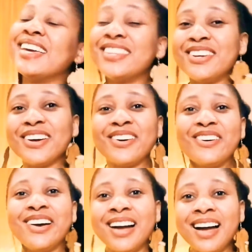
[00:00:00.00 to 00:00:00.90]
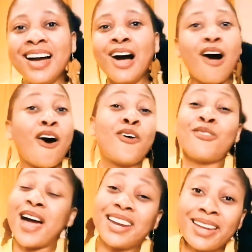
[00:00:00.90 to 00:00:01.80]
you know, or
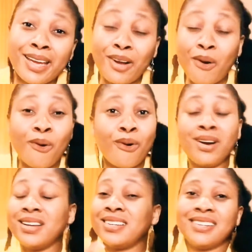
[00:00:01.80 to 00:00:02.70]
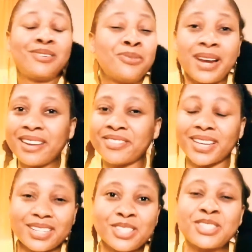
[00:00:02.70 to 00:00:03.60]
running or
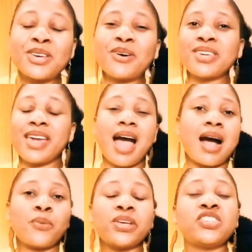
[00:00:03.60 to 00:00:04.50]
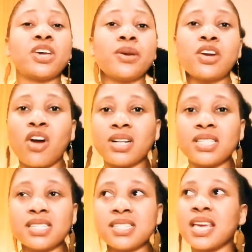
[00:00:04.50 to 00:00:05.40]
whatever. So yeah, we're sharing
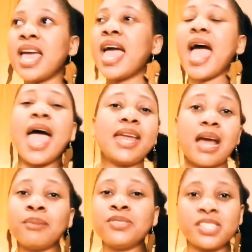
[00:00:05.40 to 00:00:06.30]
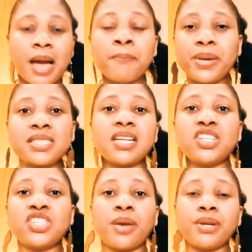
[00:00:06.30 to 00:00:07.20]
content, and I'm basically
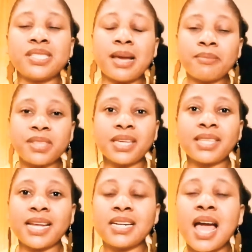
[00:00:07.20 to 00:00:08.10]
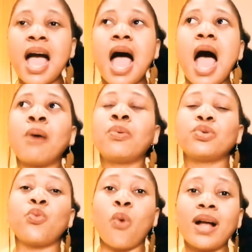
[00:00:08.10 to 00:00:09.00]
sharing something that I would
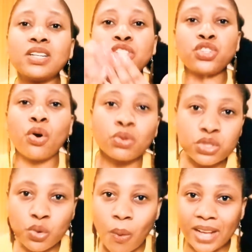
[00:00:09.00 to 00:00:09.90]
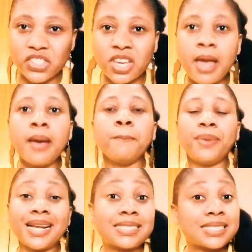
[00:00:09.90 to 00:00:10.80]
want to also watch.
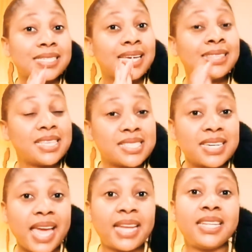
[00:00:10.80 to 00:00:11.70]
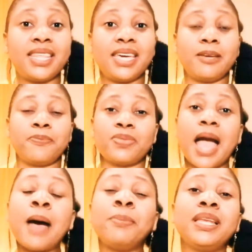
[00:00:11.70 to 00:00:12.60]
But it doesn't end there.
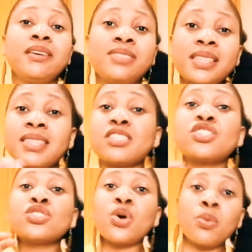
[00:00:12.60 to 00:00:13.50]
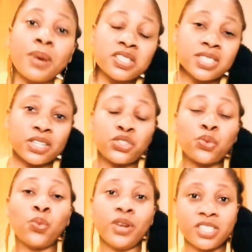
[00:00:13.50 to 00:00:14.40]
I believe that there's so much that you
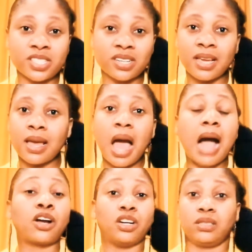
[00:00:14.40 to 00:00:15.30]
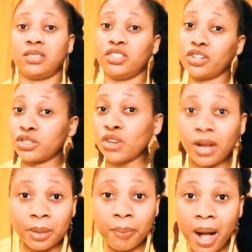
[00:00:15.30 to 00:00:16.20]
wish I could, you know,
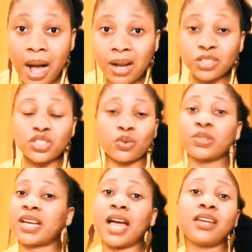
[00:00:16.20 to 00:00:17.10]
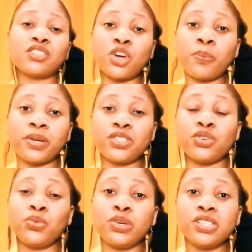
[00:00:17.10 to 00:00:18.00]
talk about, or the kind of topics
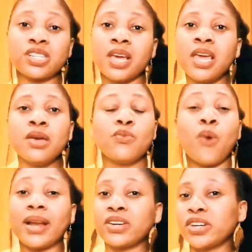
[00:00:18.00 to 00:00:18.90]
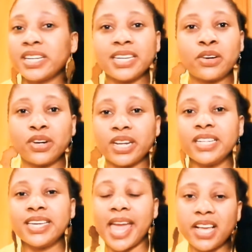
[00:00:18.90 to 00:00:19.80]
you wish one could
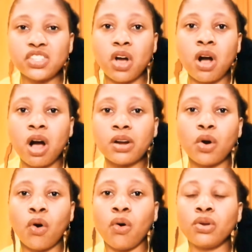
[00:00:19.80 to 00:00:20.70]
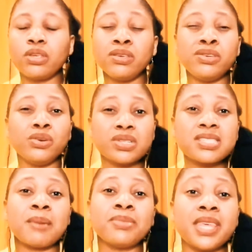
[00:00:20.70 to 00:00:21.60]
engage on, or, you know,
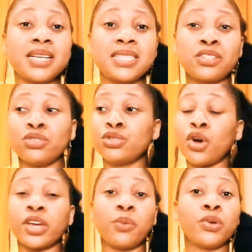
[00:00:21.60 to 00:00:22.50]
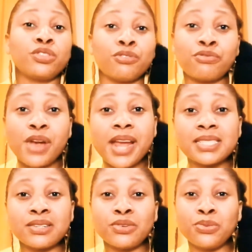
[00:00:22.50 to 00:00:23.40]
some things that you're talking with your
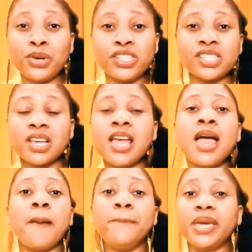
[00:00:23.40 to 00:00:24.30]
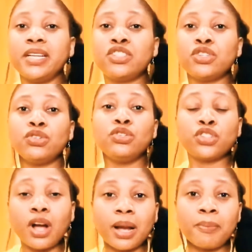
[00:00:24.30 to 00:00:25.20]
friends and you wish me to
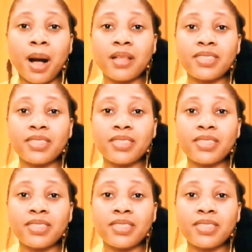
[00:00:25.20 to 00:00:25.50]
talk about